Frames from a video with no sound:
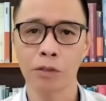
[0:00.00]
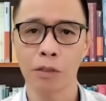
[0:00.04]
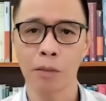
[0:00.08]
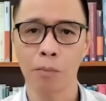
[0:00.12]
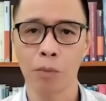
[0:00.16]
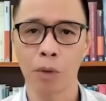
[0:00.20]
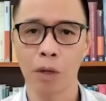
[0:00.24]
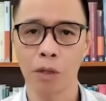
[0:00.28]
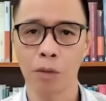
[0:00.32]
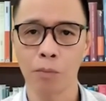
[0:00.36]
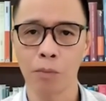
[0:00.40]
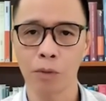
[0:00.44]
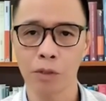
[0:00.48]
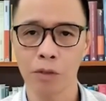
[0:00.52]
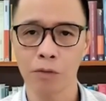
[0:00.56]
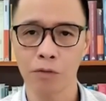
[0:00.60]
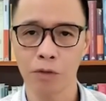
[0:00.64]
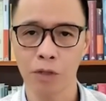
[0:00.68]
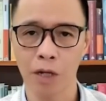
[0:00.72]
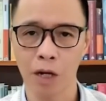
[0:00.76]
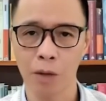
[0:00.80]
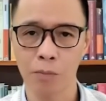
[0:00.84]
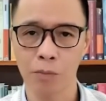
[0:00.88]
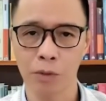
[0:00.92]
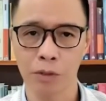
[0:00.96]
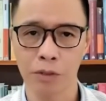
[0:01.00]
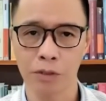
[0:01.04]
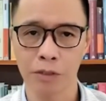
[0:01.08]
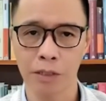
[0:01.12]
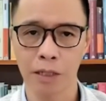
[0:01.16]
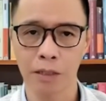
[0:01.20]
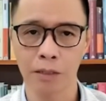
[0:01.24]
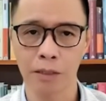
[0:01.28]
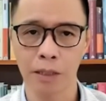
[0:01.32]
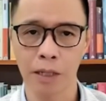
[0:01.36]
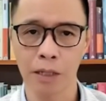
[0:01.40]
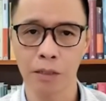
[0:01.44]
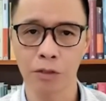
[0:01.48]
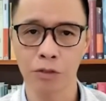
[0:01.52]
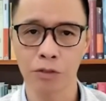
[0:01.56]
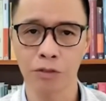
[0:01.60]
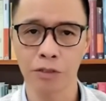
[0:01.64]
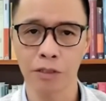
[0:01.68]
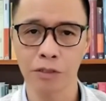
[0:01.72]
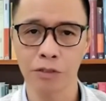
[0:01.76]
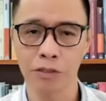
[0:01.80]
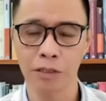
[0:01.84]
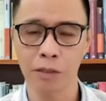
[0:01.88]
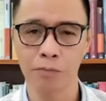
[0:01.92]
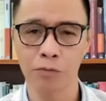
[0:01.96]
Department of Commerce sent letters
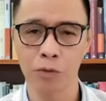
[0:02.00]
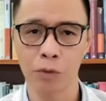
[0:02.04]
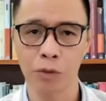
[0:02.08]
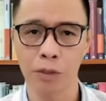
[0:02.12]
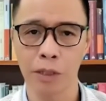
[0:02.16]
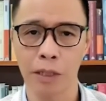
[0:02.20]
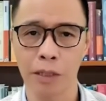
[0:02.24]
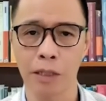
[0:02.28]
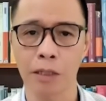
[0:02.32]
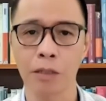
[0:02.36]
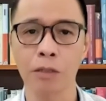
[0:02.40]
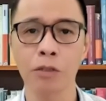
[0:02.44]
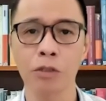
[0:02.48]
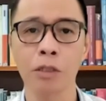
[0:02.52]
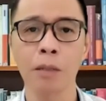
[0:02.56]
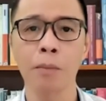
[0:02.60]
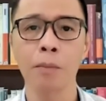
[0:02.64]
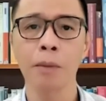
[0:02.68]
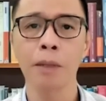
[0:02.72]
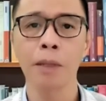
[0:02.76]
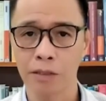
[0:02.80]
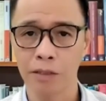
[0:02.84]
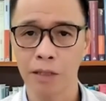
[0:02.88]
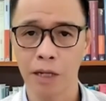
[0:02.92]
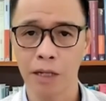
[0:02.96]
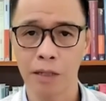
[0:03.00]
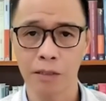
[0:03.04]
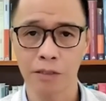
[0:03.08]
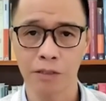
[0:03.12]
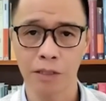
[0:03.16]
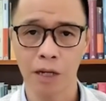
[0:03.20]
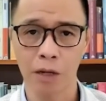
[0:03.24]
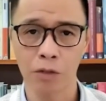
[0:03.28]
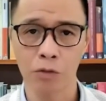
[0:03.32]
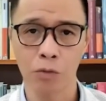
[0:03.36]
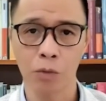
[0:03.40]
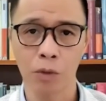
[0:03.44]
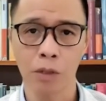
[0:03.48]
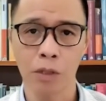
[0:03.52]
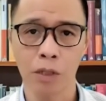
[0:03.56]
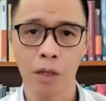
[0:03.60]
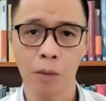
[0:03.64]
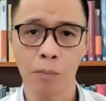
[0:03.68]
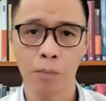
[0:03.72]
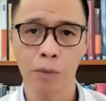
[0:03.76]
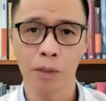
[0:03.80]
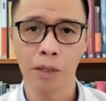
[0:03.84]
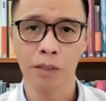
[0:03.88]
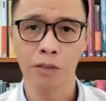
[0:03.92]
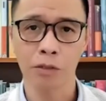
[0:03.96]
to several leading chip design software
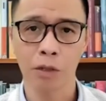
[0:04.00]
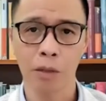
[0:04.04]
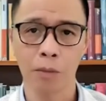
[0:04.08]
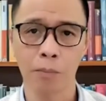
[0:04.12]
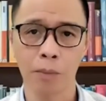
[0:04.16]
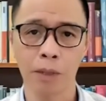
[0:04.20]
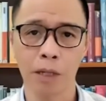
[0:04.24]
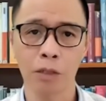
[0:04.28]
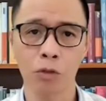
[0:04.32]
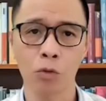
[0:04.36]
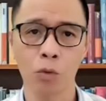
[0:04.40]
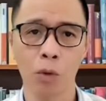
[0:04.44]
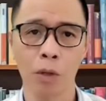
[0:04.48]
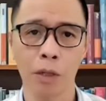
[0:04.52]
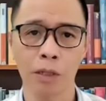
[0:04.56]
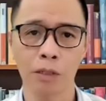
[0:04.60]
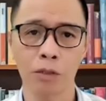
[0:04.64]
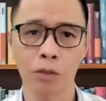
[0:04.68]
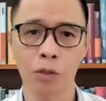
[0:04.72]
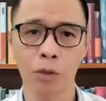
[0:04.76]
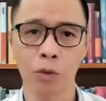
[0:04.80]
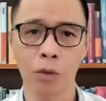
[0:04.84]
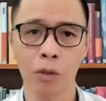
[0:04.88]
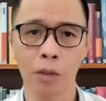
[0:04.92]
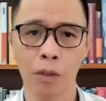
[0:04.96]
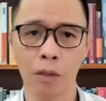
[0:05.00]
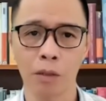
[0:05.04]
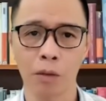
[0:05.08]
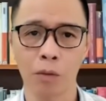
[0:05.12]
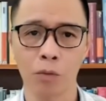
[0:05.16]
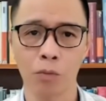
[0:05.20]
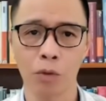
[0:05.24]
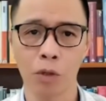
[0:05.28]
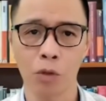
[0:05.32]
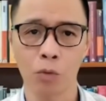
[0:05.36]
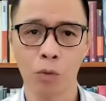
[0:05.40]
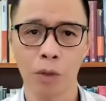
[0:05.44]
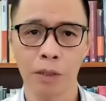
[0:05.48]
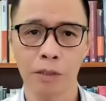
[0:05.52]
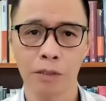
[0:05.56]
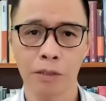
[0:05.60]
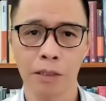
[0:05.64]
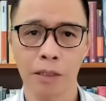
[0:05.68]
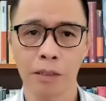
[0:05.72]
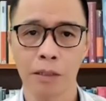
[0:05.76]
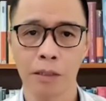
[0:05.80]
companies on May 23, requesting